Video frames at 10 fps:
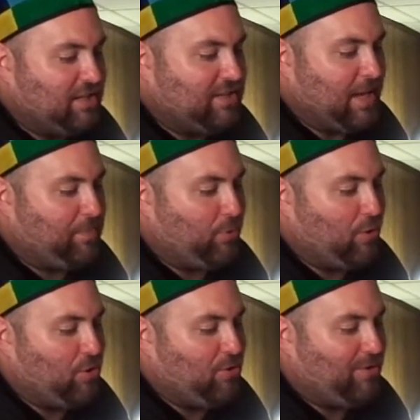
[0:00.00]

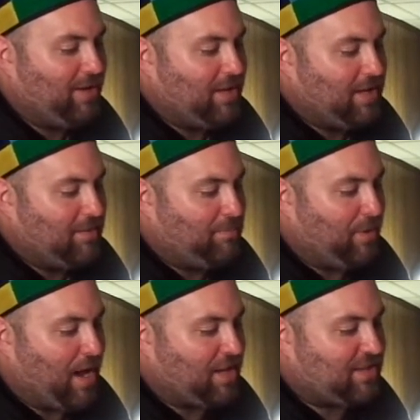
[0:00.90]
depuis
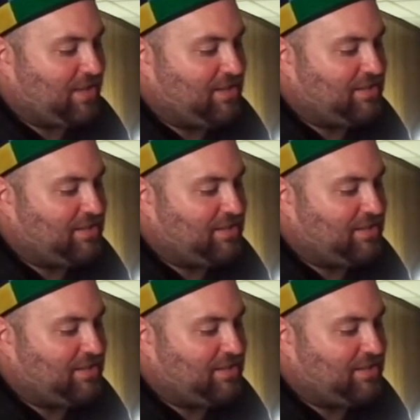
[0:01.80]
plus